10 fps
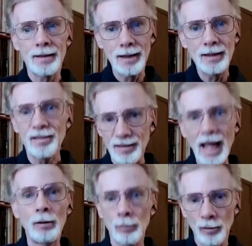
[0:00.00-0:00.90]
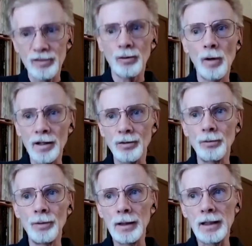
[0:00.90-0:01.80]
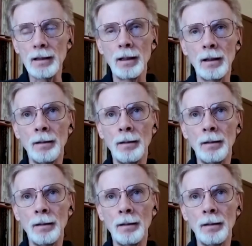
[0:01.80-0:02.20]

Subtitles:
his sound was going to really